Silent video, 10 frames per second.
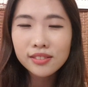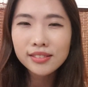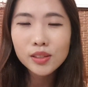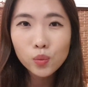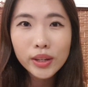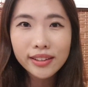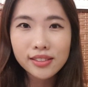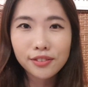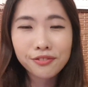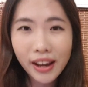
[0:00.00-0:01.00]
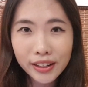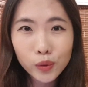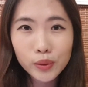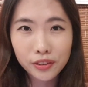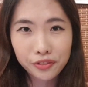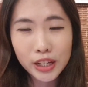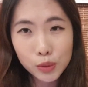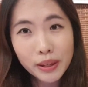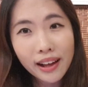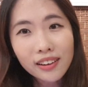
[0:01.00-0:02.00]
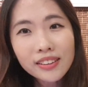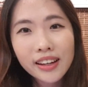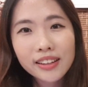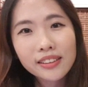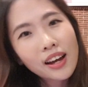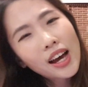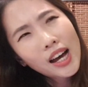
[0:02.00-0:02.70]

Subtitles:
this week is the final week of HBL, and